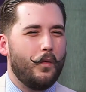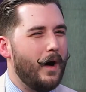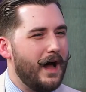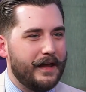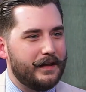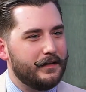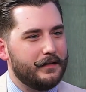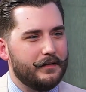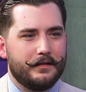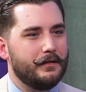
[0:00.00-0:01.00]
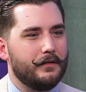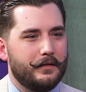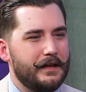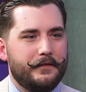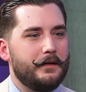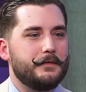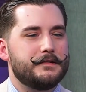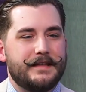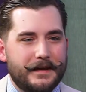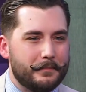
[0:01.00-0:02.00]
Why? Even it was
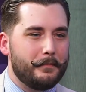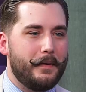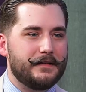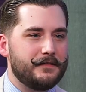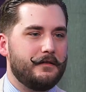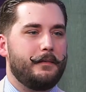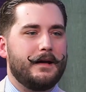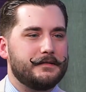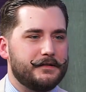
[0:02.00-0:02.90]
the best of the best.